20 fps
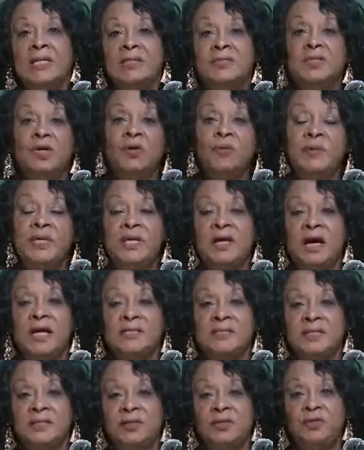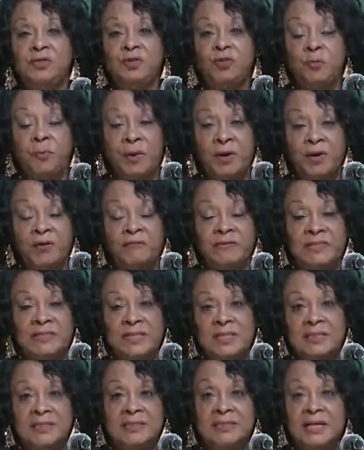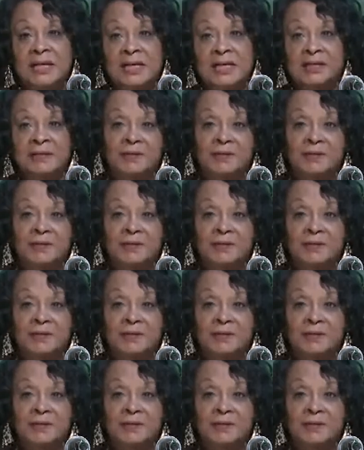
So because of the two Purvises,